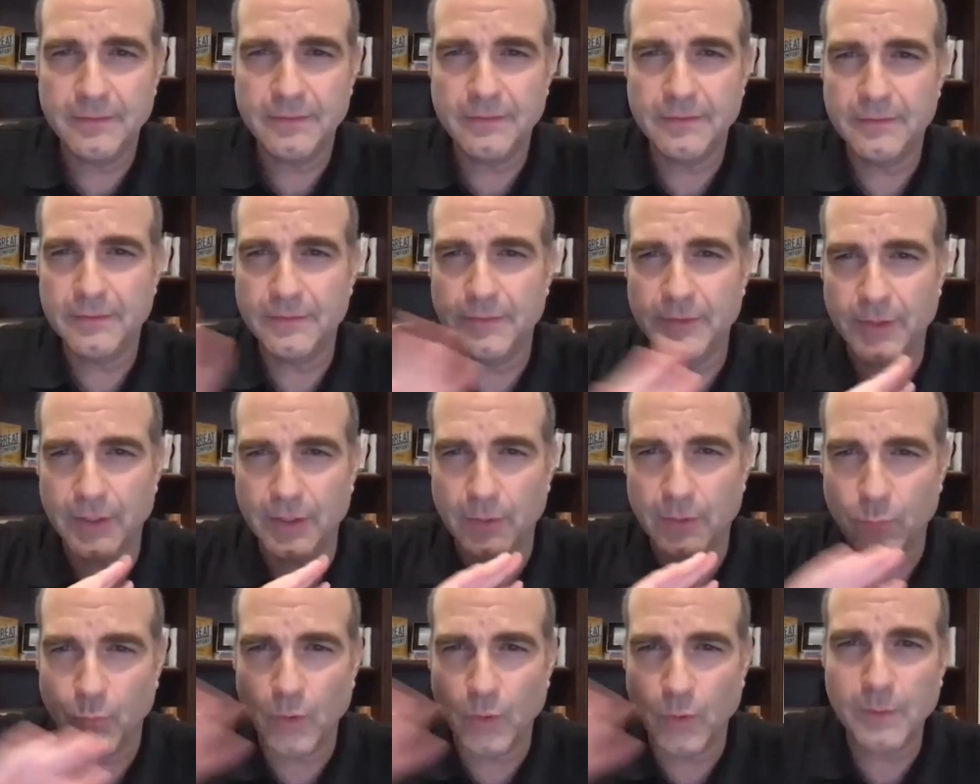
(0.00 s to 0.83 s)

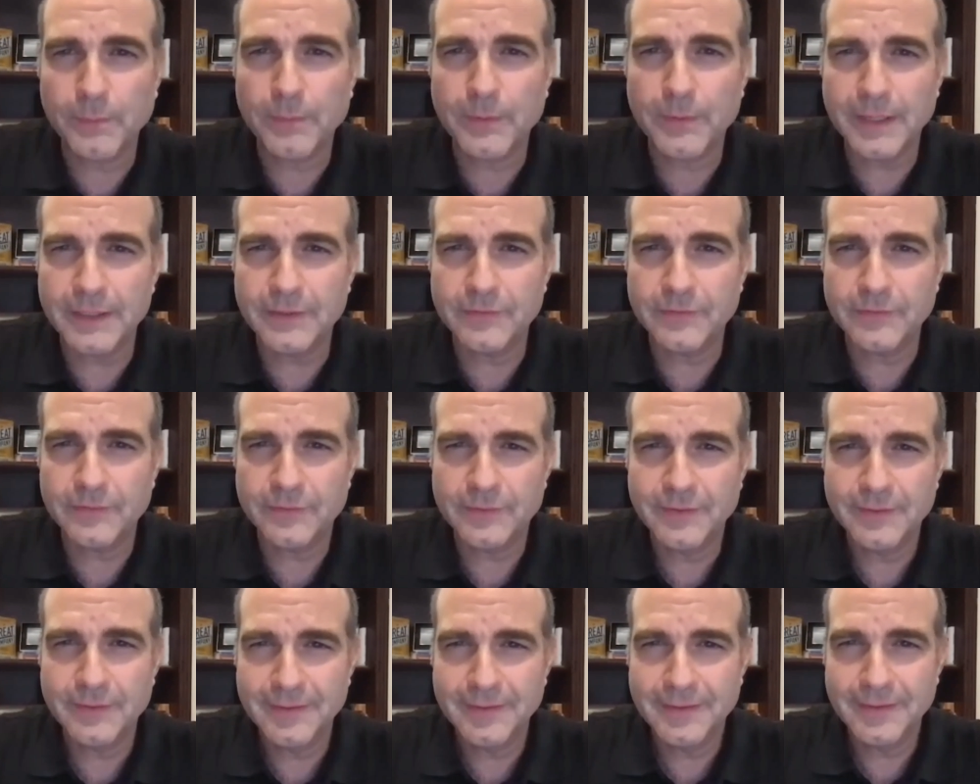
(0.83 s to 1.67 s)
their
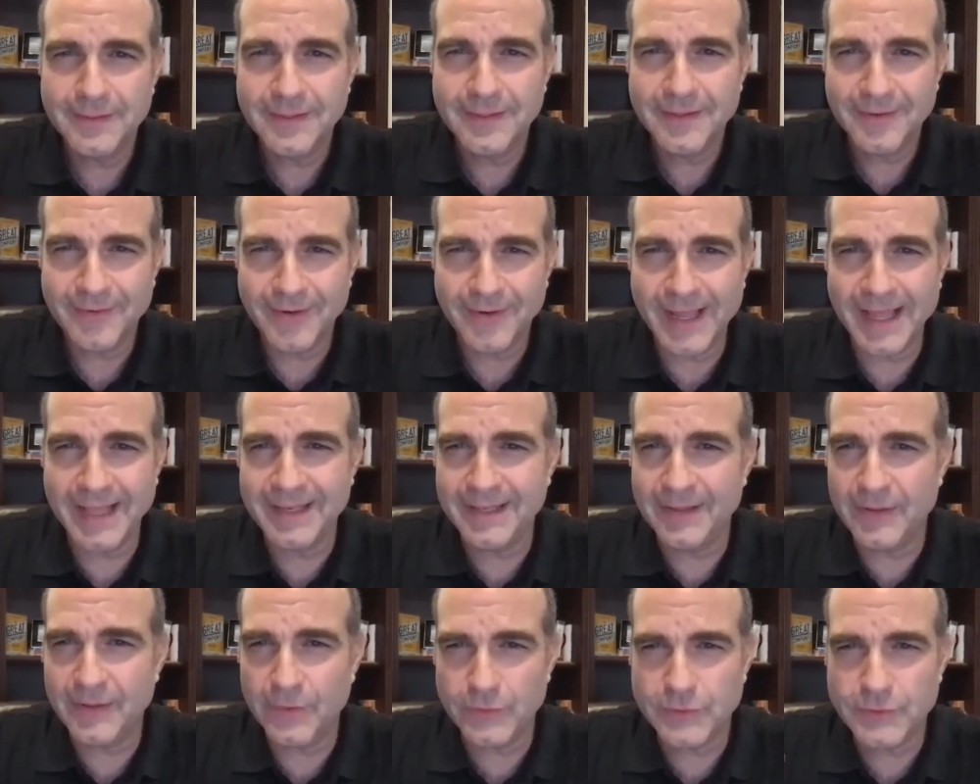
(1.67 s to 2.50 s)
workplace
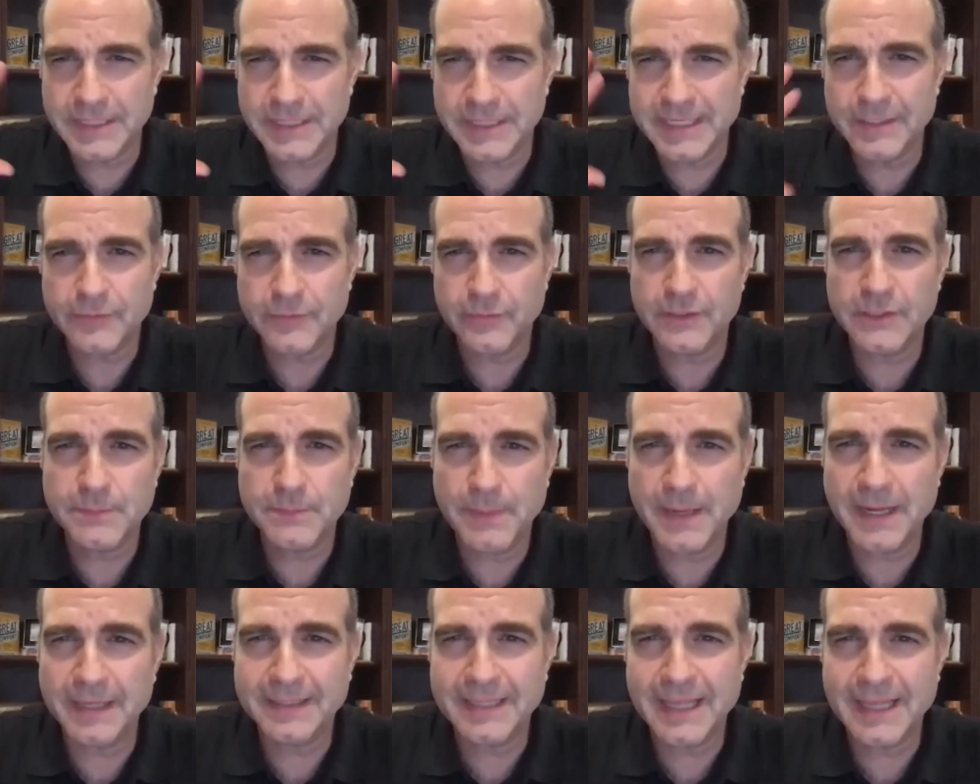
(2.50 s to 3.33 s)
and there's
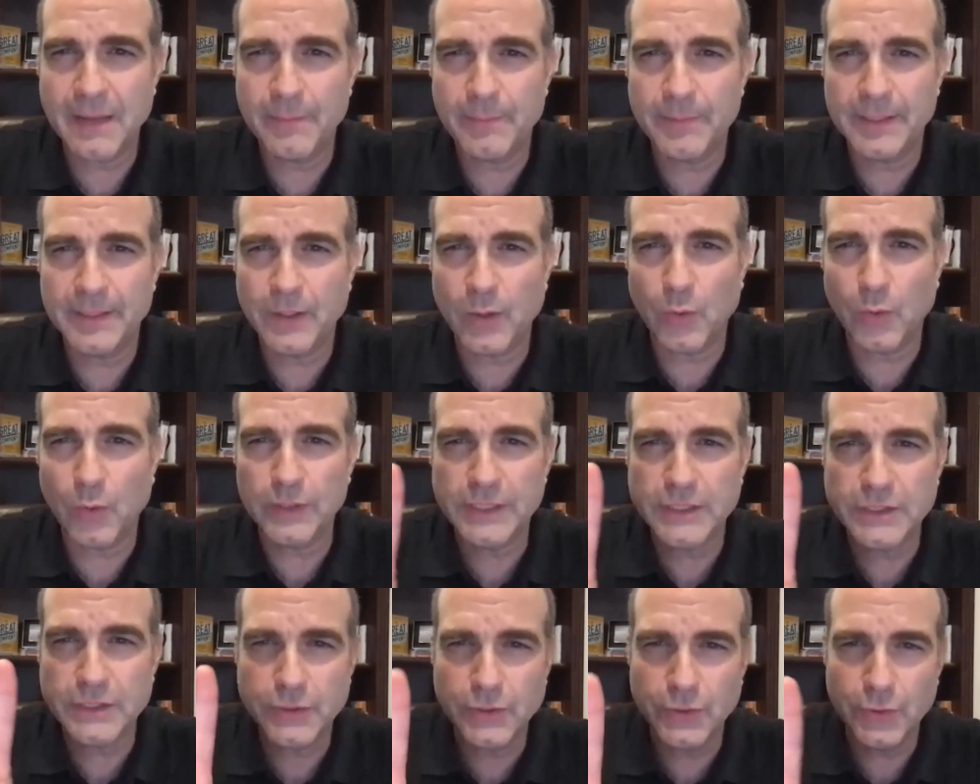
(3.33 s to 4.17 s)
disrespect happening,
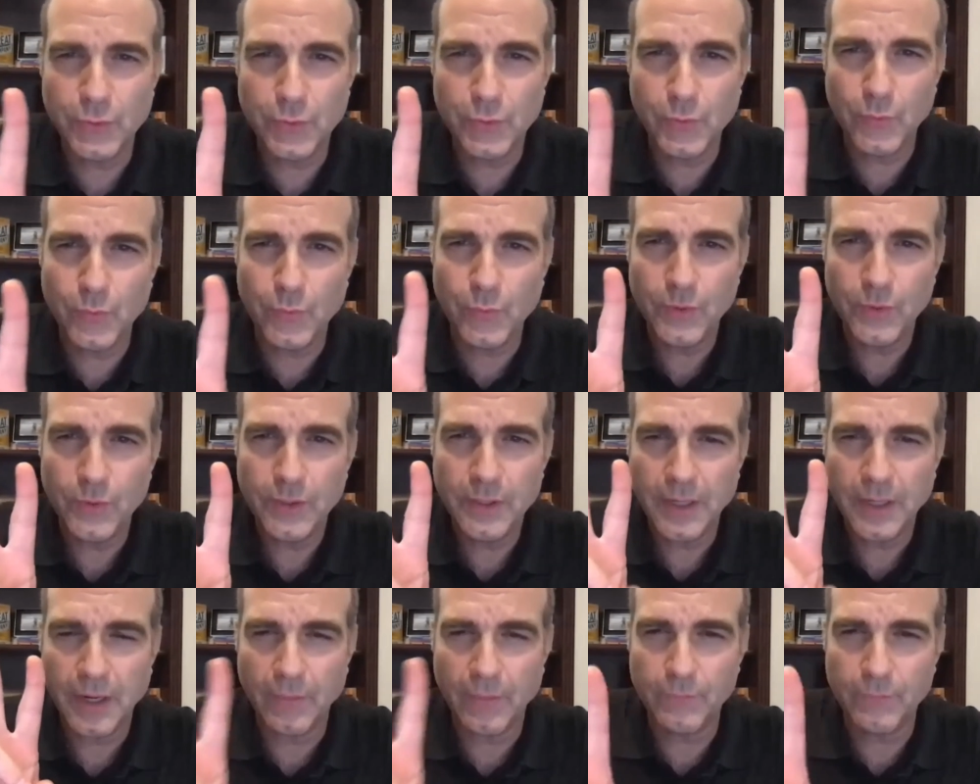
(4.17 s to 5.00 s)
only 2
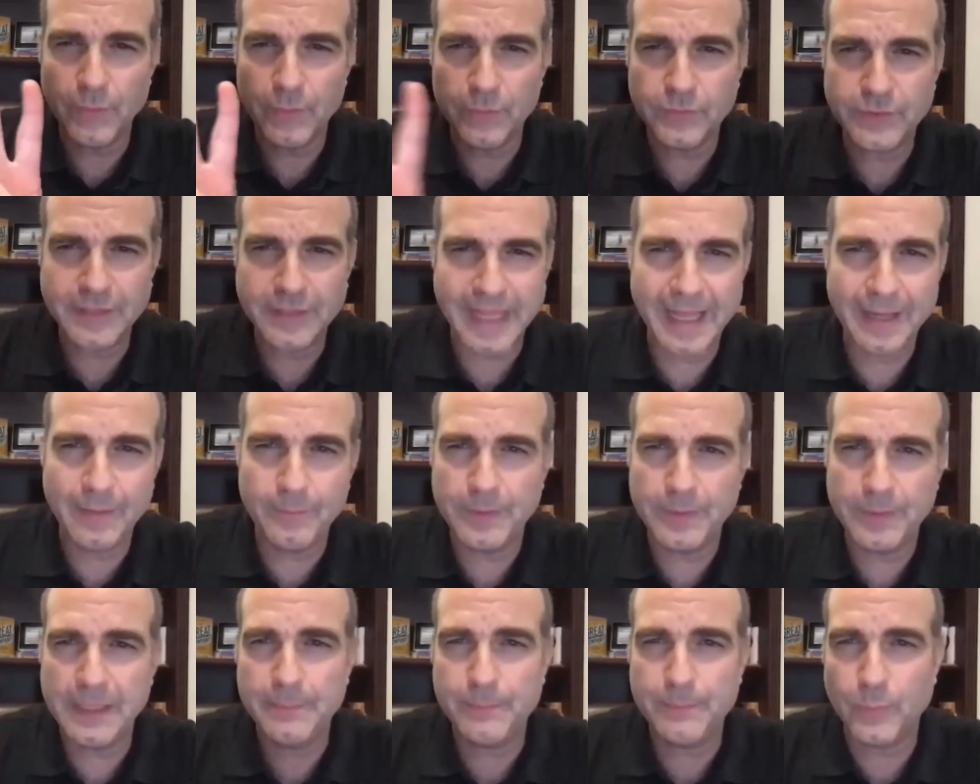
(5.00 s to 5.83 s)
of those 10
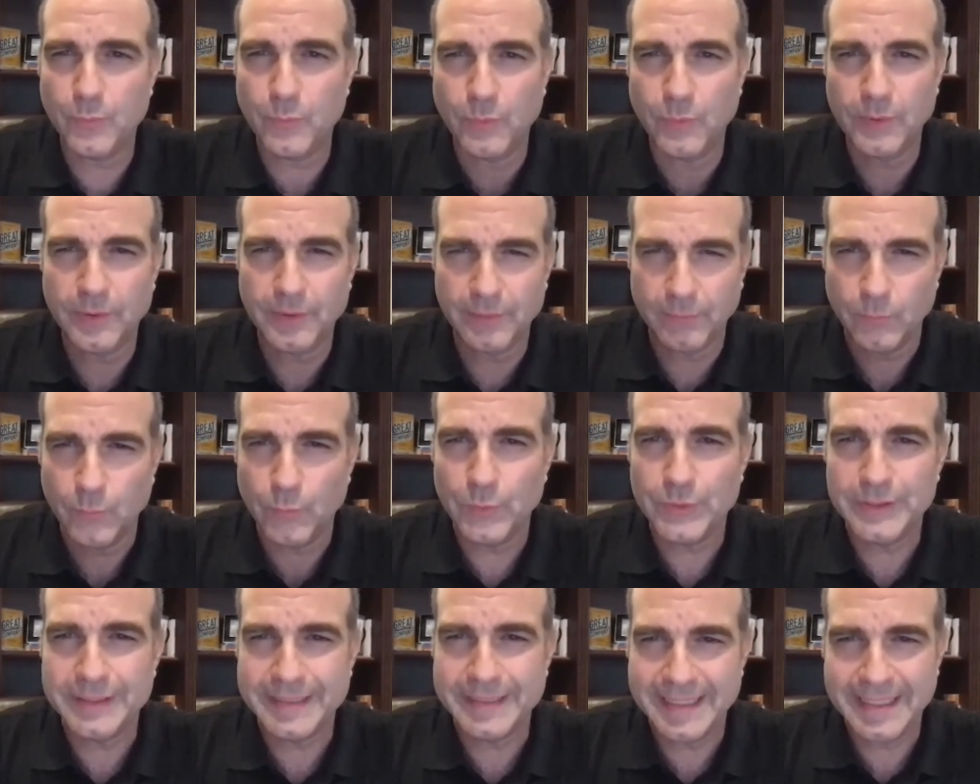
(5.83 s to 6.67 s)
people
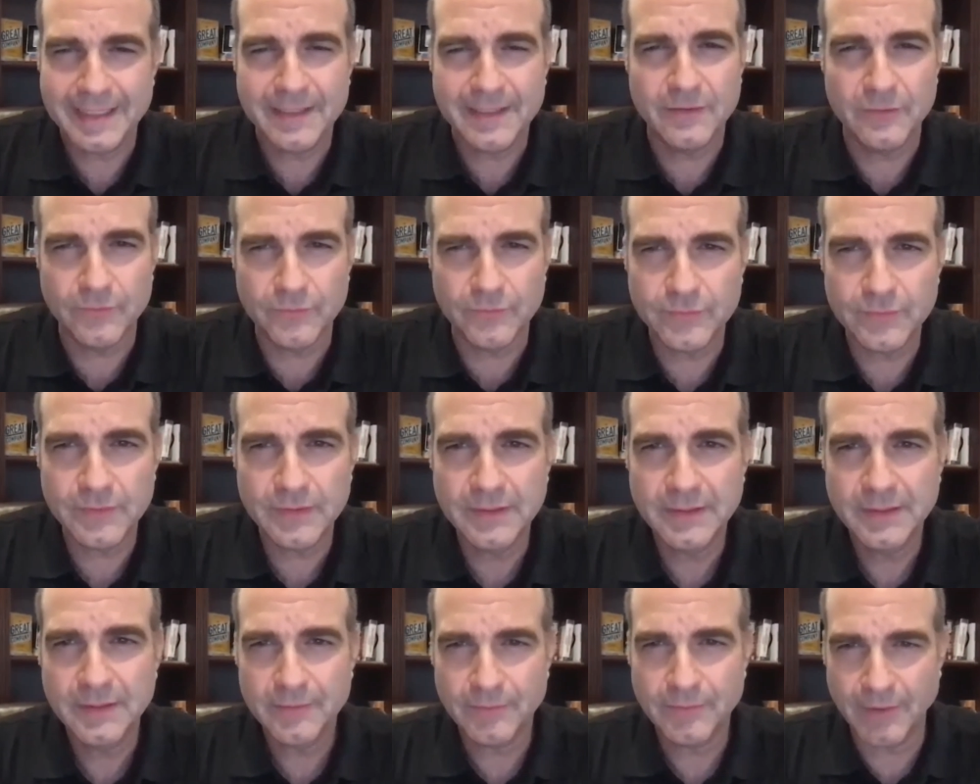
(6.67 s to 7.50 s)
will leave,
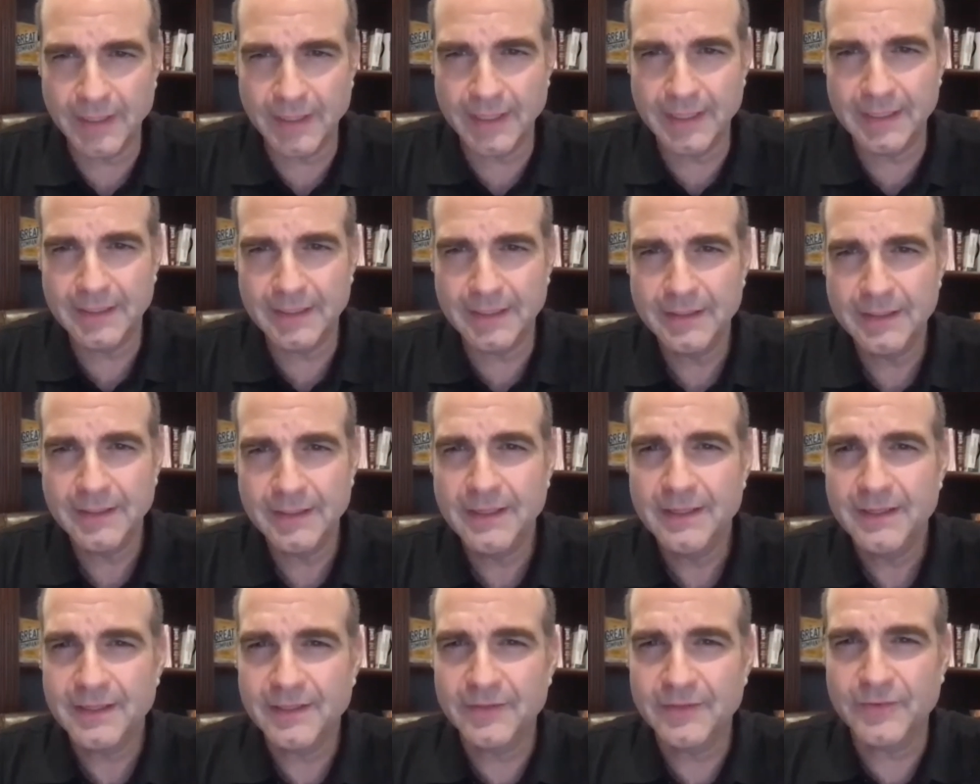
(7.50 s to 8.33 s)
right?
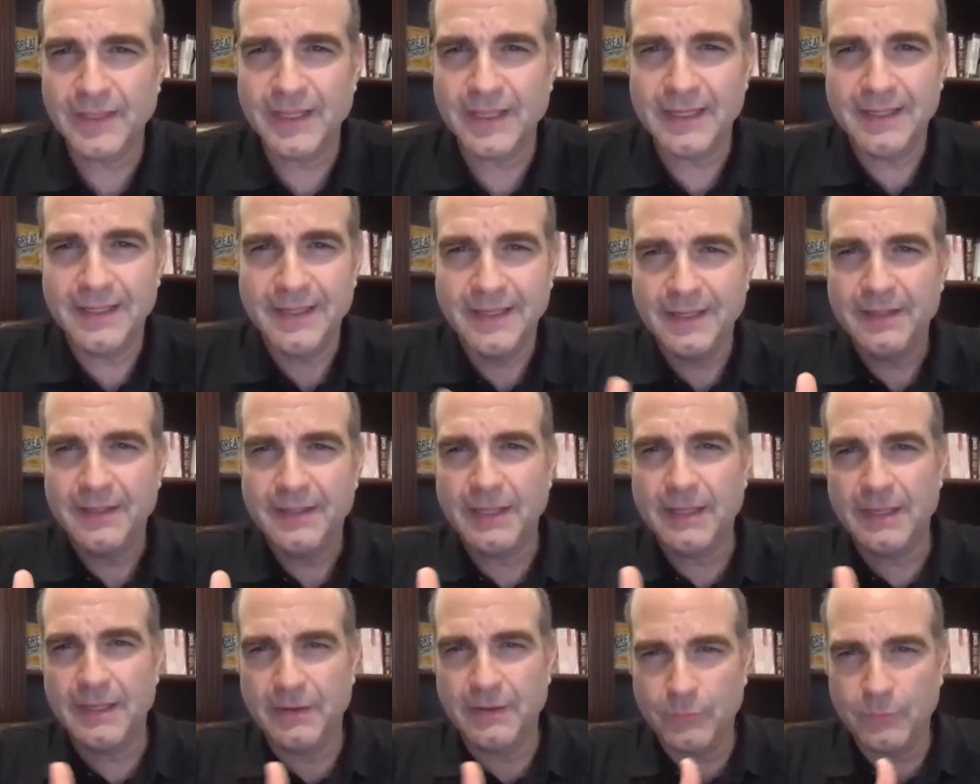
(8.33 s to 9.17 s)
Because they
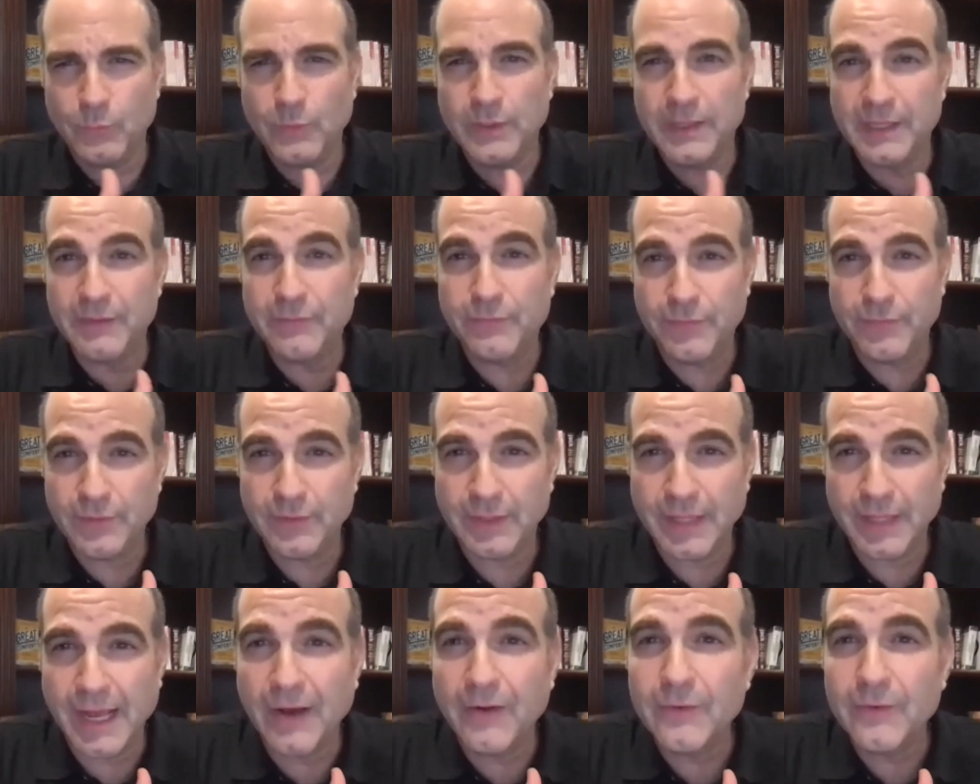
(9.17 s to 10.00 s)
when they feel
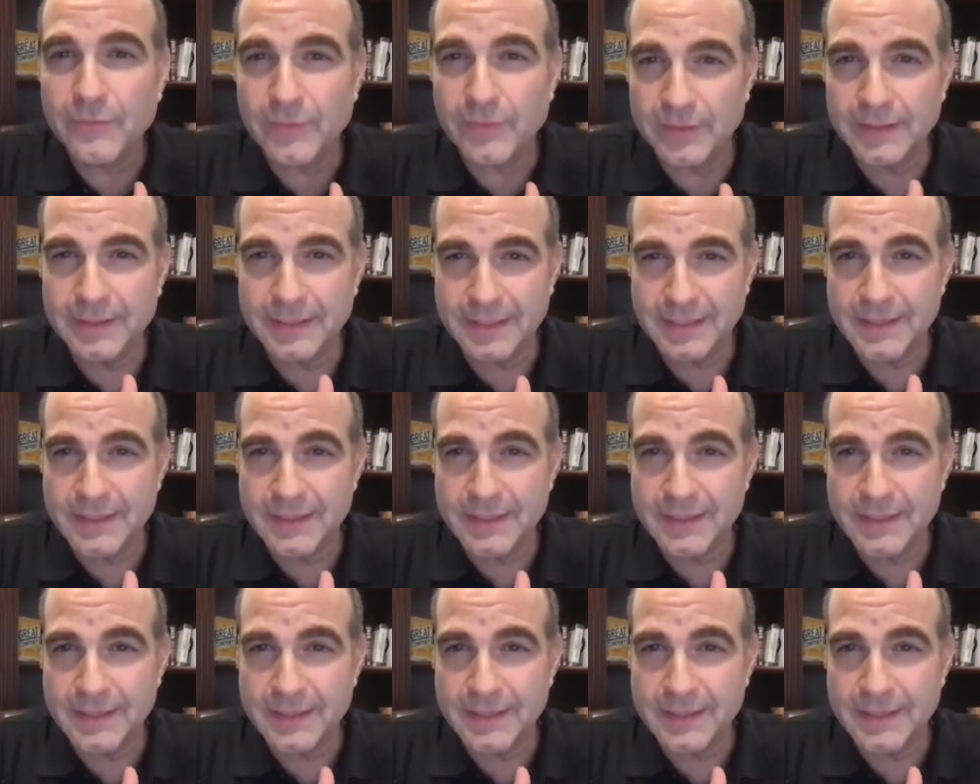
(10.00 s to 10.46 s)
out of it,